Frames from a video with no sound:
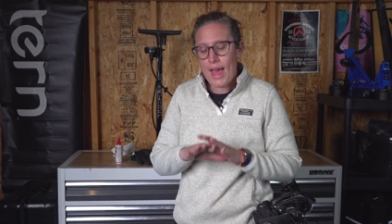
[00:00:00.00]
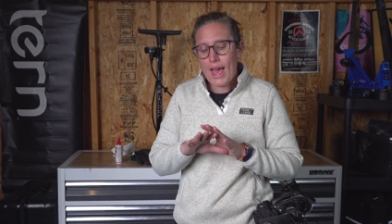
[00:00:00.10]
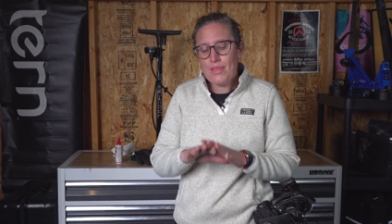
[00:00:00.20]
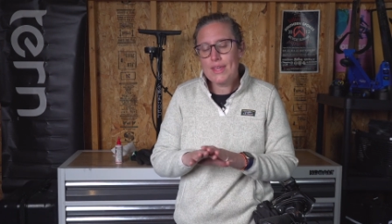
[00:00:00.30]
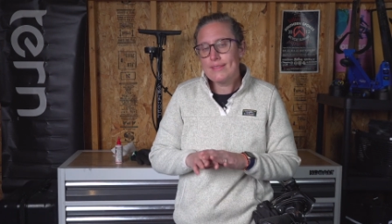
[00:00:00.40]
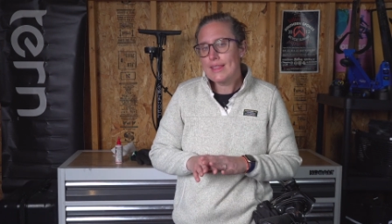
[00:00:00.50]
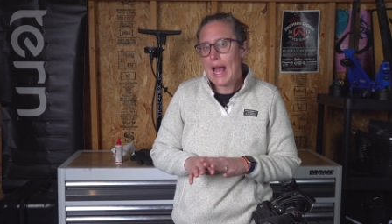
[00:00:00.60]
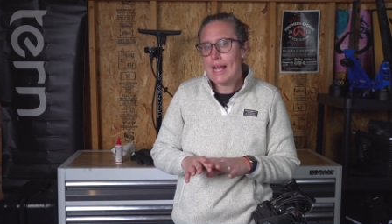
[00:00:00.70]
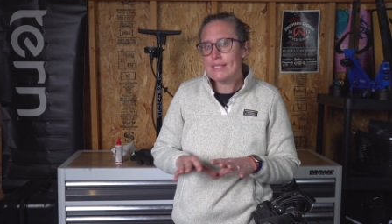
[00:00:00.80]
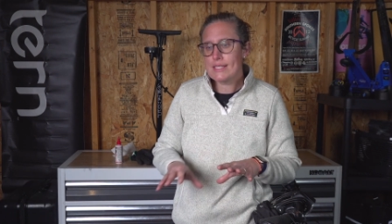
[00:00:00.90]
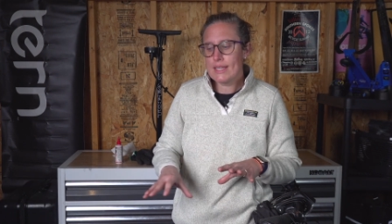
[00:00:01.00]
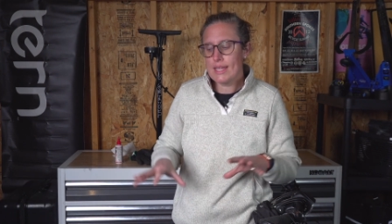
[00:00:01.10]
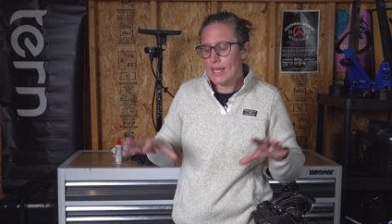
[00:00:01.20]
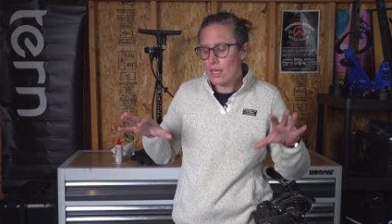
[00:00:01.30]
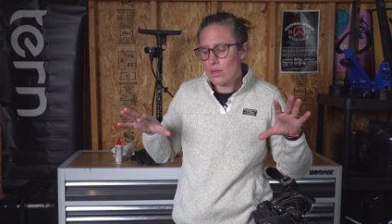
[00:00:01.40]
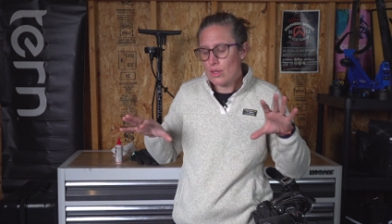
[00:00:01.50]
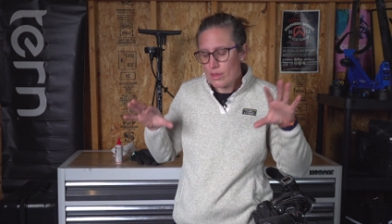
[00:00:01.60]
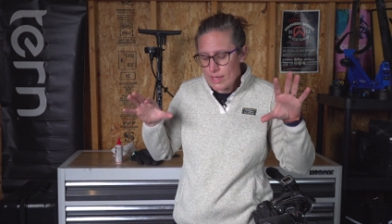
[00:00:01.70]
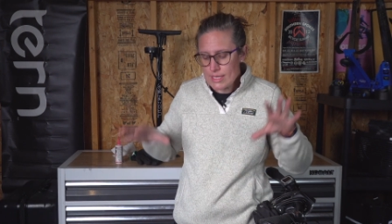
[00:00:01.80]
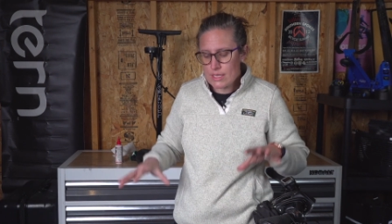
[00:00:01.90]
And then lastly,
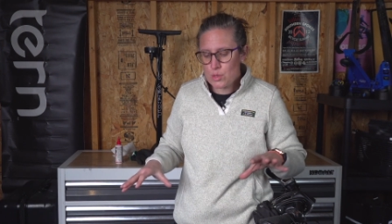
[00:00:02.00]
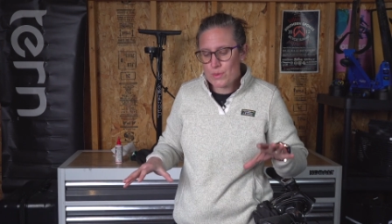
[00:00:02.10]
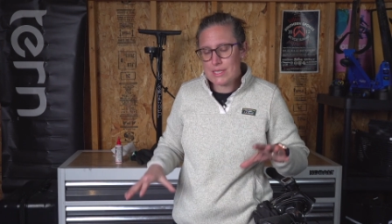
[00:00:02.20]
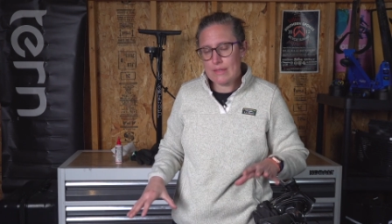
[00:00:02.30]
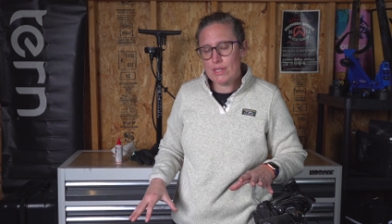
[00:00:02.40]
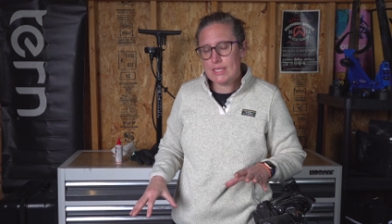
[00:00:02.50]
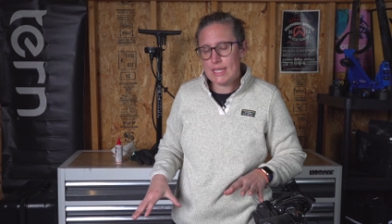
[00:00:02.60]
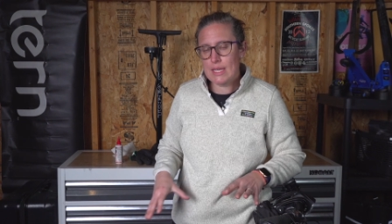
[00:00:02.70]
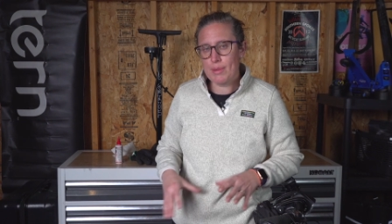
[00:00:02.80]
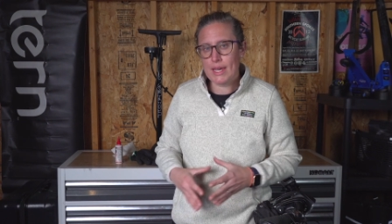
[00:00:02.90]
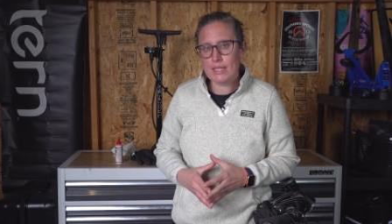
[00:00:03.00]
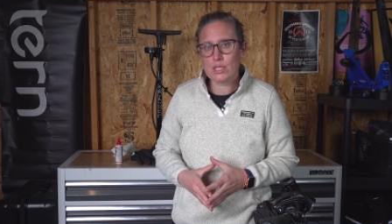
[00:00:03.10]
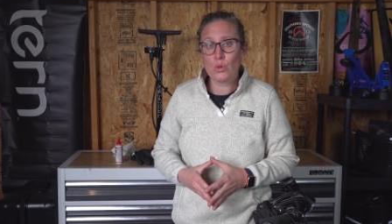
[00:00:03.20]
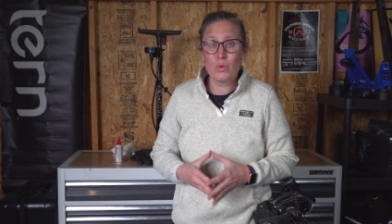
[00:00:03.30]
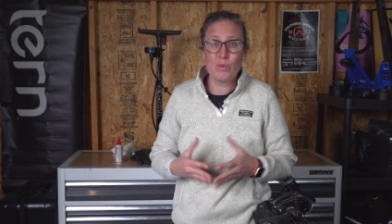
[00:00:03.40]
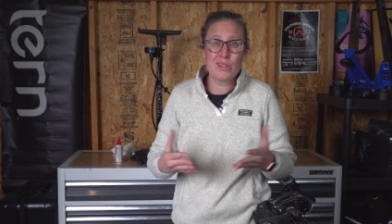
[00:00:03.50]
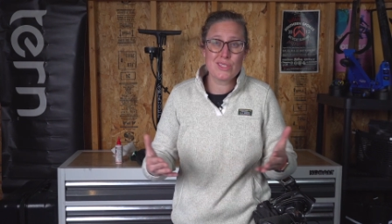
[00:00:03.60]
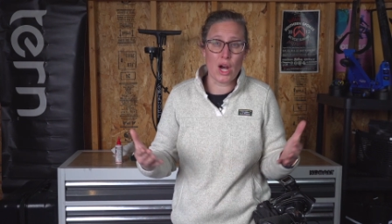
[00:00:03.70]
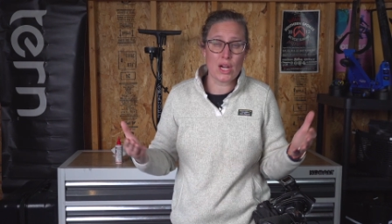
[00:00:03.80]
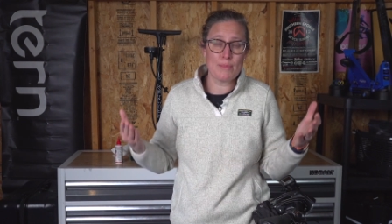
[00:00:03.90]
this is specific to e-bikes, we want
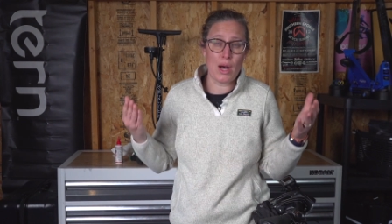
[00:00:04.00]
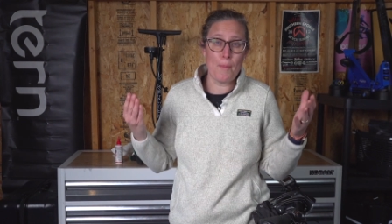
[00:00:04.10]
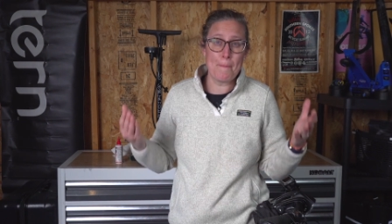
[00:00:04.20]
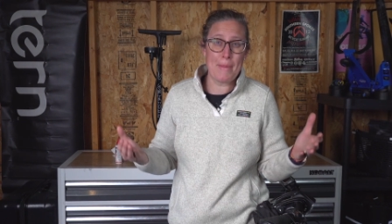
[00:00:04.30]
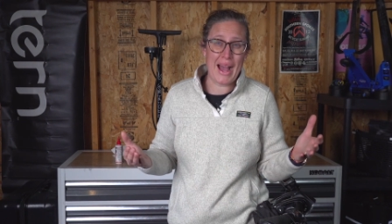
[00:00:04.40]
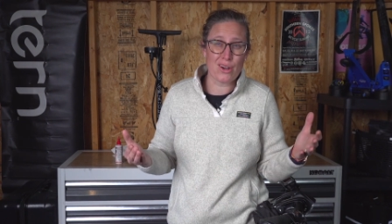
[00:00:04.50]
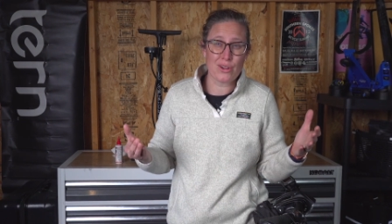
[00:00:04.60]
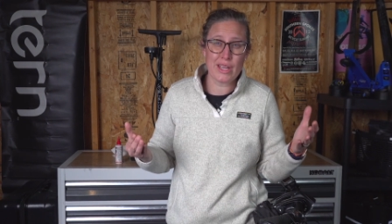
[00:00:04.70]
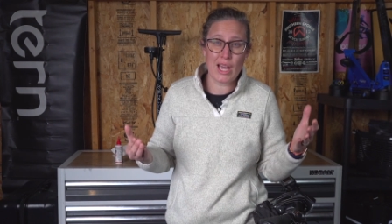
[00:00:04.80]
to talk about battery